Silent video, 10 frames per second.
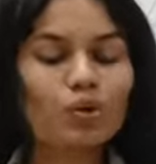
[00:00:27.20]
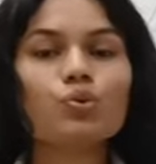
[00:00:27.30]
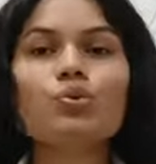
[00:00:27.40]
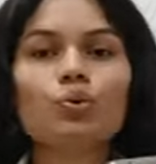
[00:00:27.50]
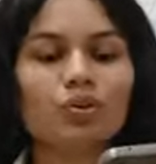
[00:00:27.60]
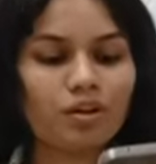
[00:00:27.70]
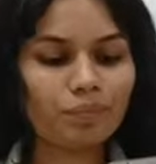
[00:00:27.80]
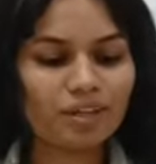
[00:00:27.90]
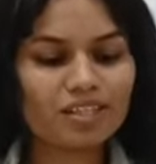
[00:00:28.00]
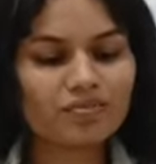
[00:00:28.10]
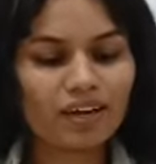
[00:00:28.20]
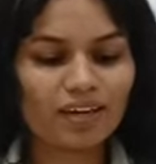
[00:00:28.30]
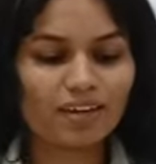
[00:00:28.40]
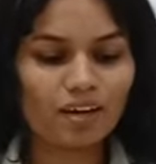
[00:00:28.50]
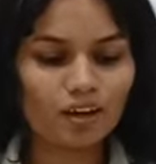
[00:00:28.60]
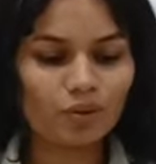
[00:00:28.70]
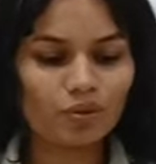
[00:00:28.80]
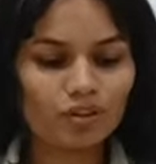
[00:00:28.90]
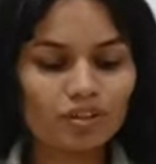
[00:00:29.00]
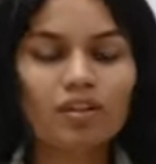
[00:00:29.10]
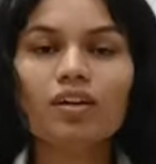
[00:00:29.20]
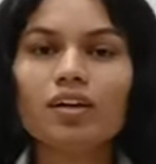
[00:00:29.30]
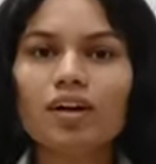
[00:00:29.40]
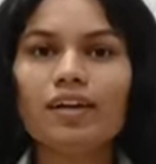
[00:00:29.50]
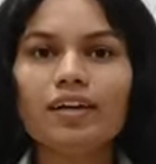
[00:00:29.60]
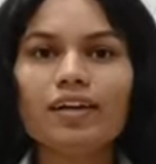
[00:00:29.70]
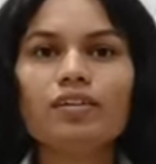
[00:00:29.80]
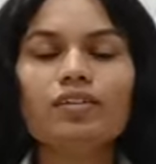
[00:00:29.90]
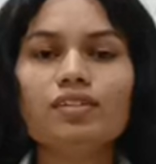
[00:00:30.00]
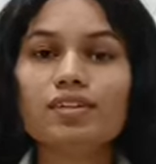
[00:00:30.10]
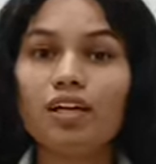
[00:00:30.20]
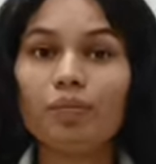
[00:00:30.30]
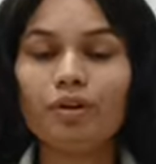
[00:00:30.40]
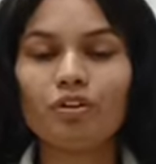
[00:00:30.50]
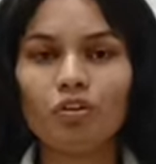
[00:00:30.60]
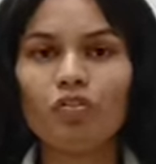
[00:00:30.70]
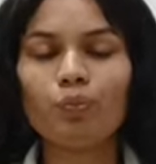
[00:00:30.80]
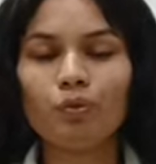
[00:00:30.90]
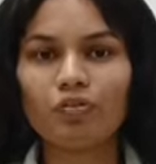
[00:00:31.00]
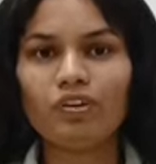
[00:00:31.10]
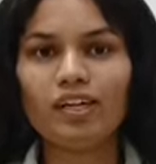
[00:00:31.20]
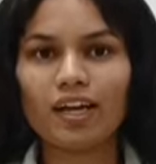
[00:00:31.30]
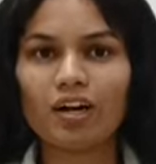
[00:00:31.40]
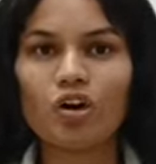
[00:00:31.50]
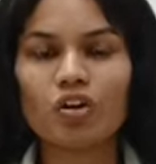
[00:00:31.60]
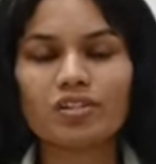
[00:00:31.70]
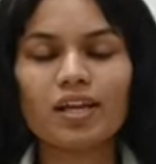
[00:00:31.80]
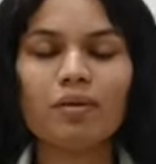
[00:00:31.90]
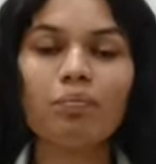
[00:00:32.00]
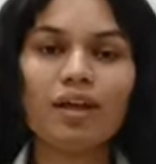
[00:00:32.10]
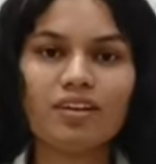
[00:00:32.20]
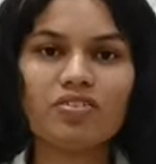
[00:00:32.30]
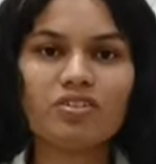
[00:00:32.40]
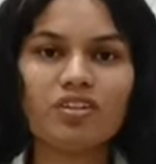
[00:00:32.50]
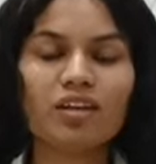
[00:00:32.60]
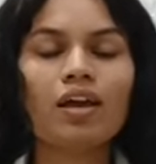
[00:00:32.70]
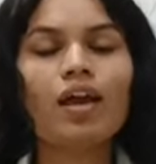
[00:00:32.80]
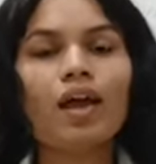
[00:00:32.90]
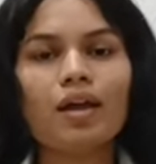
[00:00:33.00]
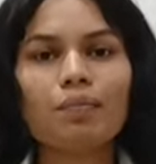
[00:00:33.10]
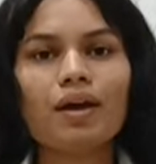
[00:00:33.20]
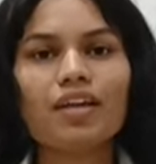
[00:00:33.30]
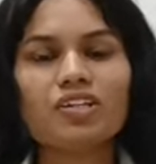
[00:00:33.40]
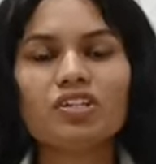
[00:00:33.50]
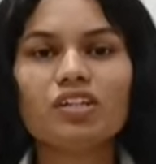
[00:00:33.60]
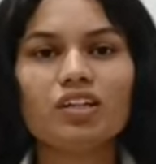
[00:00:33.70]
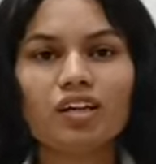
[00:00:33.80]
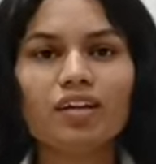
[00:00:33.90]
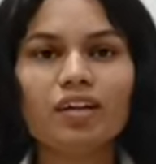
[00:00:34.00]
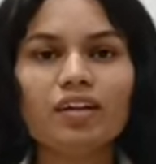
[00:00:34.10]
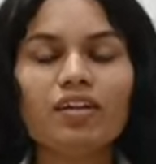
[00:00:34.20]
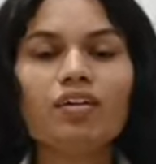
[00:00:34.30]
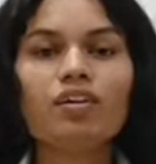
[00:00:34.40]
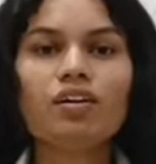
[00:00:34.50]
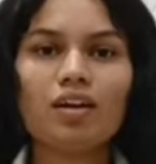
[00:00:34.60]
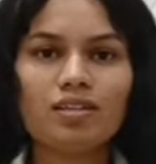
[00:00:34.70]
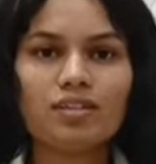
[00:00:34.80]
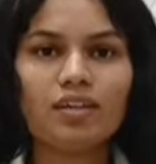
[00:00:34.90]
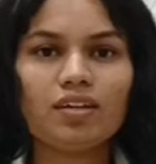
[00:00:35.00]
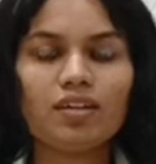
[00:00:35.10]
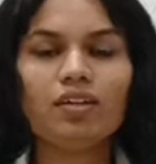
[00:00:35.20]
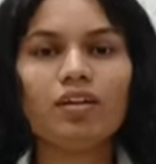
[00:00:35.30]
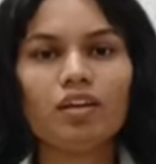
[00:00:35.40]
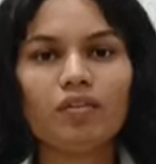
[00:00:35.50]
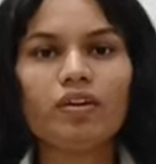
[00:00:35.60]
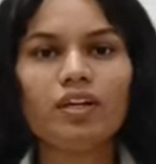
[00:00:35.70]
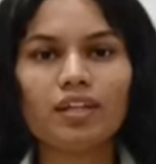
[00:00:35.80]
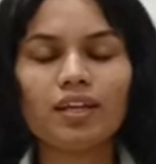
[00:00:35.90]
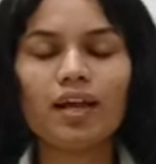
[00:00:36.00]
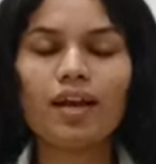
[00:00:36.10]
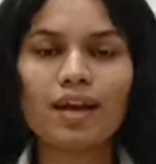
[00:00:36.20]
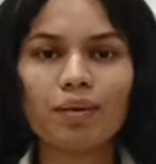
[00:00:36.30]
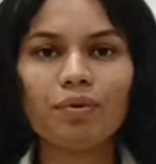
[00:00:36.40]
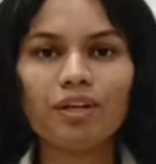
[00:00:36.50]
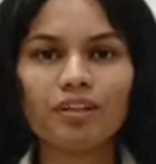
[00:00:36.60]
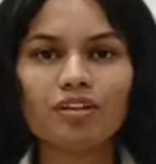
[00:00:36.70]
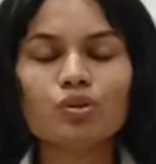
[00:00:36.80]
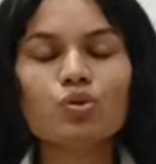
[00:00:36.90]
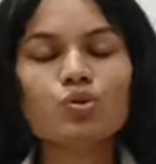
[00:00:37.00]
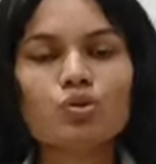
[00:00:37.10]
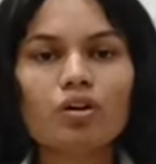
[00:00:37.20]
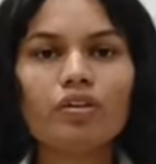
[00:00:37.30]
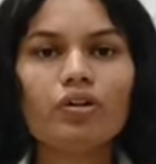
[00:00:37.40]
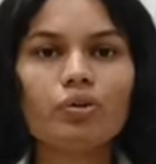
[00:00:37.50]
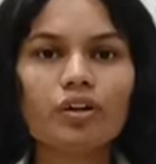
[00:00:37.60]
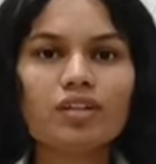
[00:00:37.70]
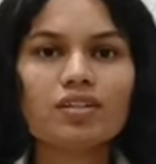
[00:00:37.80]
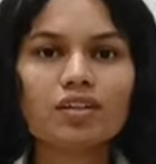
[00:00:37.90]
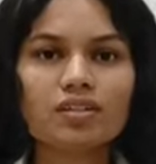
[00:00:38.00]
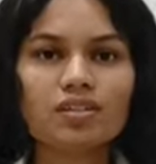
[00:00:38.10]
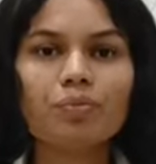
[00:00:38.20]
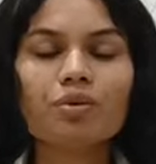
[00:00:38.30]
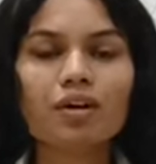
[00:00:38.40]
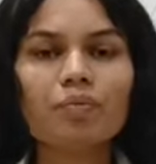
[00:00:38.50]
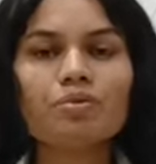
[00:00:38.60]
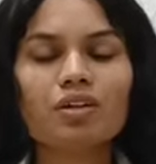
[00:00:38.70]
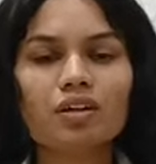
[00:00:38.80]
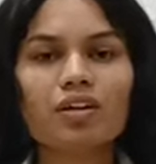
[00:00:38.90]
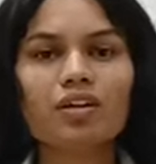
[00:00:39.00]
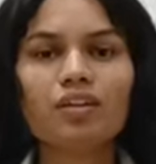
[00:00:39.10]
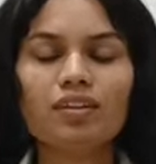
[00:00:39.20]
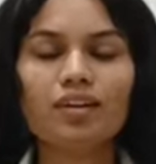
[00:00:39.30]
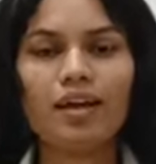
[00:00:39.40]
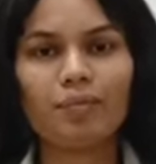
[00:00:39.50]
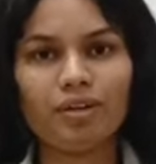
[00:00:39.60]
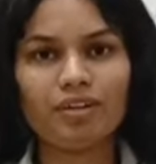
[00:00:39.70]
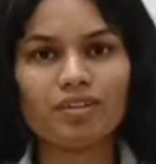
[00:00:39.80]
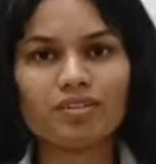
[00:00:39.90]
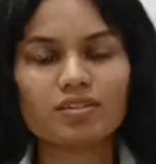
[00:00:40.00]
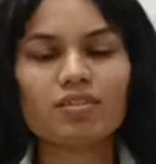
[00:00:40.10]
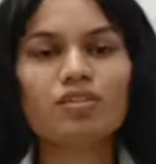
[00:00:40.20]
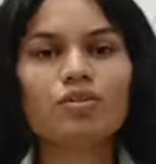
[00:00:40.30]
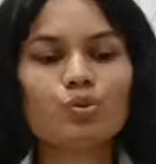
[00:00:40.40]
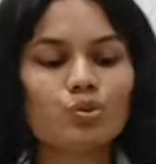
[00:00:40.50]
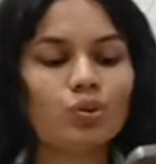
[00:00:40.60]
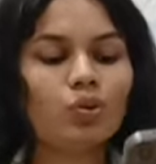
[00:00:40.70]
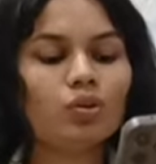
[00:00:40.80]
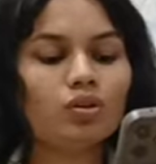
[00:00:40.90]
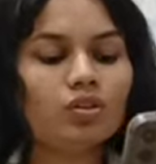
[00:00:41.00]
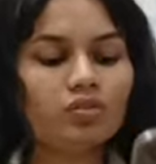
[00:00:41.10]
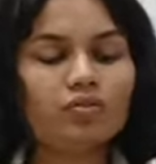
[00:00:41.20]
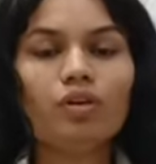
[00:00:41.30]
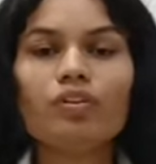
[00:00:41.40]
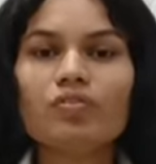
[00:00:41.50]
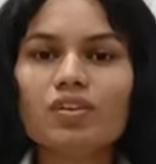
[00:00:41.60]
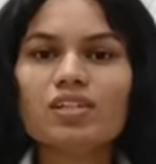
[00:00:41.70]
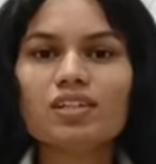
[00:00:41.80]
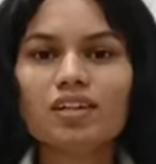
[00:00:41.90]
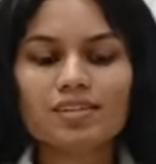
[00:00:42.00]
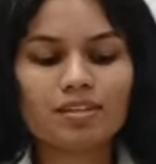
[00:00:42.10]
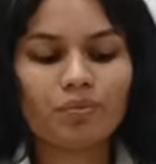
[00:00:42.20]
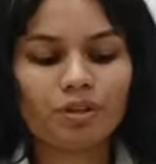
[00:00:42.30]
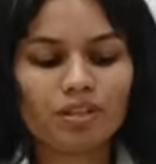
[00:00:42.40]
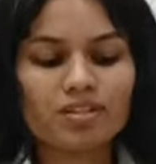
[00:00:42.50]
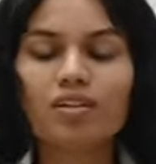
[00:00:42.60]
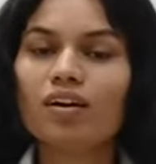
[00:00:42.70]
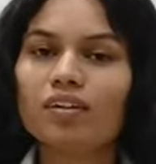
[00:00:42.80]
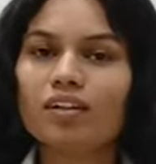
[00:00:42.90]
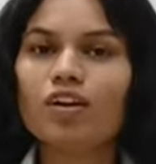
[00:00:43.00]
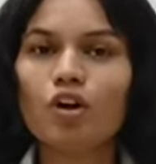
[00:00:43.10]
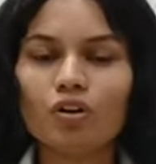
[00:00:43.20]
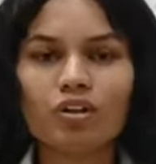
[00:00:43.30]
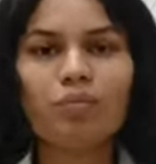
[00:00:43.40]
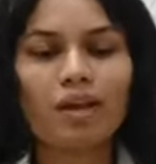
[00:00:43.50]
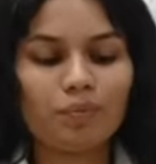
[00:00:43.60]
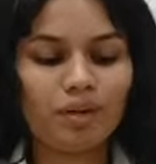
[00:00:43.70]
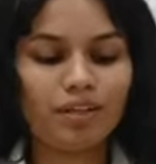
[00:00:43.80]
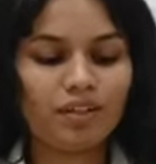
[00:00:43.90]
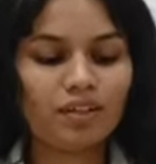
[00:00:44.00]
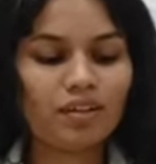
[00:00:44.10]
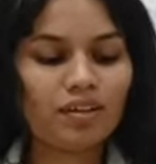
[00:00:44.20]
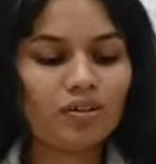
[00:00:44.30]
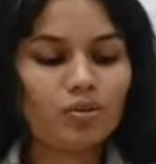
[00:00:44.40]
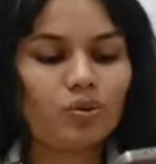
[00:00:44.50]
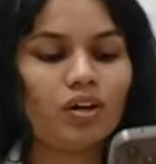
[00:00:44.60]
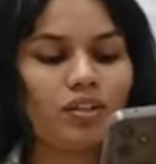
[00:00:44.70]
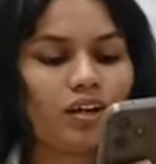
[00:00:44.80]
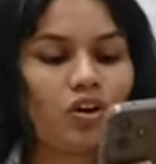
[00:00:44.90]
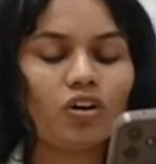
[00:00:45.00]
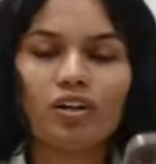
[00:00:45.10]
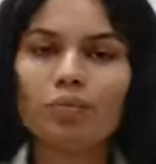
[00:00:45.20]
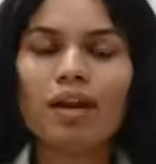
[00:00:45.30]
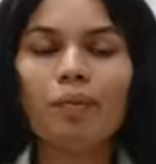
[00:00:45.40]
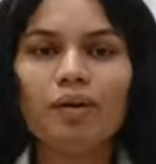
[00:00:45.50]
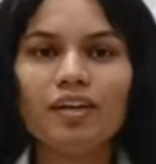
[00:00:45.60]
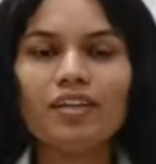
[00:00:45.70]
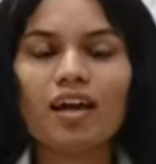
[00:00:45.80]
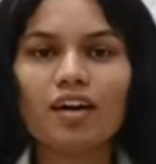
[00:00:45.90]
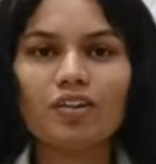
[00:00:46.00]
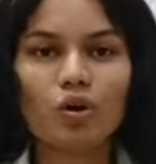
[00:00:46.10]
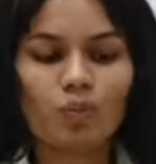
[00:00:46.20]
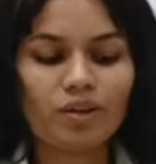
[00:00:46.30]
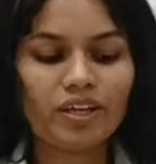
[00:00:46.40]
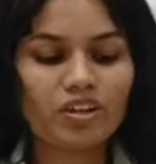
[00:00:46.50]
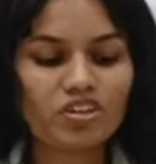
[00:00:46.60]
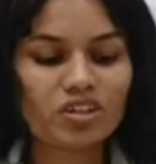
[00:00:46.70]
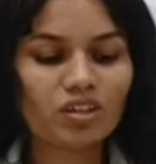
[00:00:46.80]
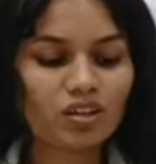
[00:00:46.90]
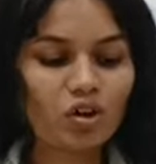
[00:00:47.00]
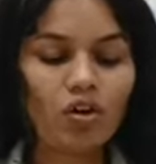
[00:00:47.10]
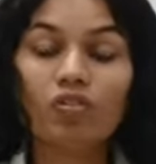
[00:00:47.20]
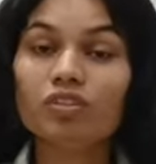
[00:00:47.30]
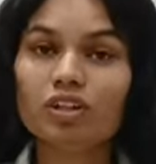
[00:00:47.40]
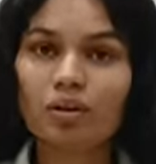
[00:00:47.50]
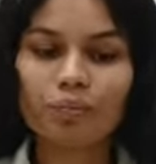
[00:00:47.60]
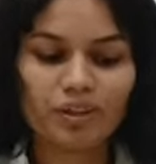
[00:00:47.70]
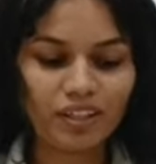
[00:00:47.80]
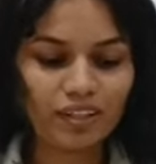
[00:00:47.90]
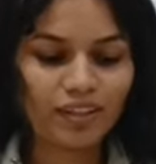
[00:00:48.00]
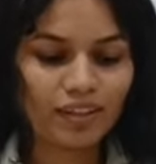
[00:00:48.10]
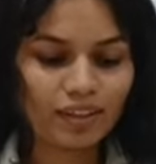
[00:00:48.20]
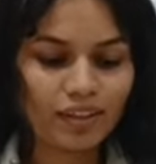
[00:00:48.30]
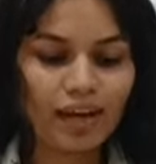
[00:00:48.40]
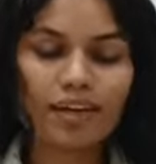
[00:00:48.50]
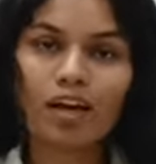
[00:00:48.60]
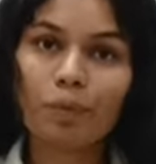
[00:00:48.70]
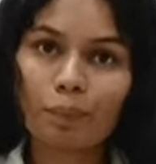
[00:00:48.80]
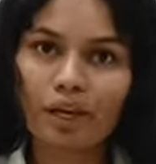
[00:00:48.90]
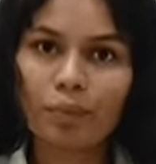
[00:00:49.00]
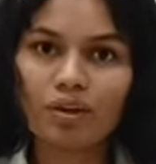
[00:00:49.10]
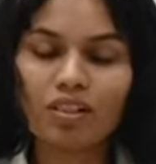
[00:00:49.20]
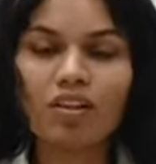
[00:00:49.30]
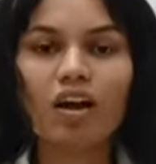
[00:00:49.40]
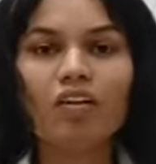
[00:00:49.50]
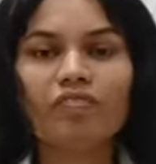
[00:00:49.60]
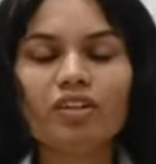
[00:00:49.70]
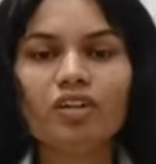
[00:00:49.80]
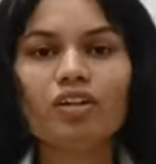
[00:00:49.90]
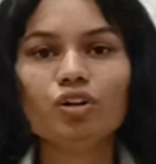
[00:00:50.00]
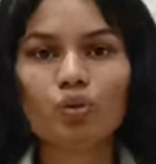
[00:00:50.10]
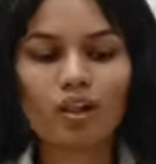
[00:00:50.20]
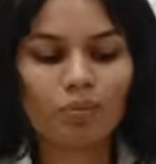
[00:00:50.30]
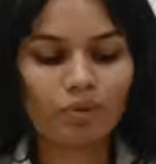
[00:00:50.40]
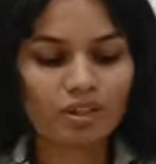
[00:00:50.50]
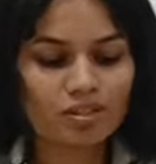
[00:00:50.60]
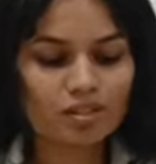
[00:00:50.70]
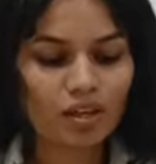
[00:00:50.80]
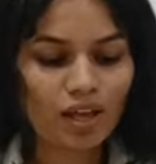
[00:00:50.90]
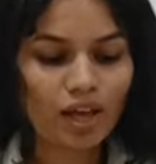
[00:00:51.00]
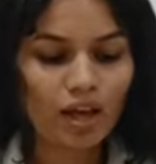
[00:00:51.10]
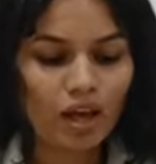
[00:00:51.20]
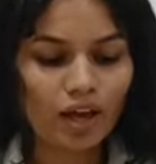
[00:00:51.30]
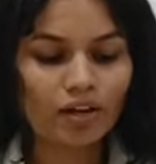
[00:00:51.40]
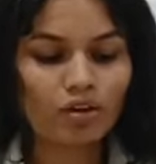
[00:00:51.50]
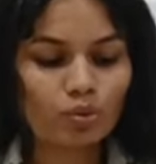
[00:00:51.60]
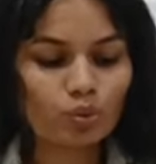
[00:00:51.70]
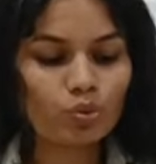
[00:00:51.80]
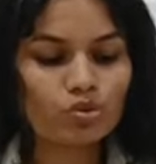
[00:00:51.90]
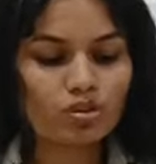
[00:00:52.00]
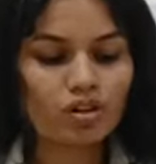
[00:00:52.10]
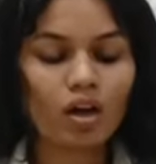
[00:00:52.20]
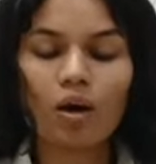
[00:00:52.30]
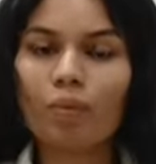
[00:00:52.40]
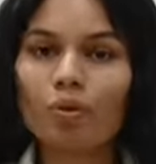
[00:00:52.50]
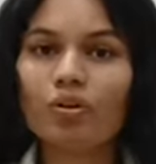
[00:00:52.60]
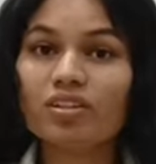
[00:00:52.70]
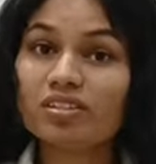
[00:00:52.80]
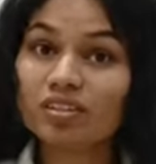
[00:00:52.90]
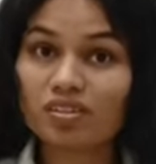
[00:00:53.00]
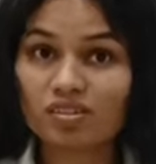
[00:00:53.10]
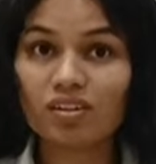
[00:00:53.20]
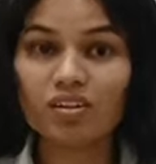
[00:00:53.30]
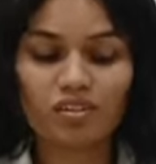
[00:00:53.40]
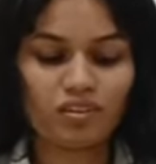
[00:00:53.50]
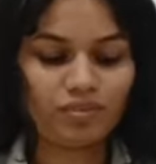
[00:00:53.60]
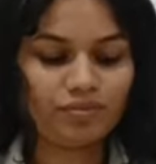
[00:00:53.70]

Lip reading: So, company's final account contain the statement of profit and loss and balance sheet. And balance sheet contained asset, equity and liability. So, our today's concept comes under the liabilities. So, our first concept is other long-term liability. So, other long-term liability are the obligation of the company that are payable after 12 months and whose amount is certain.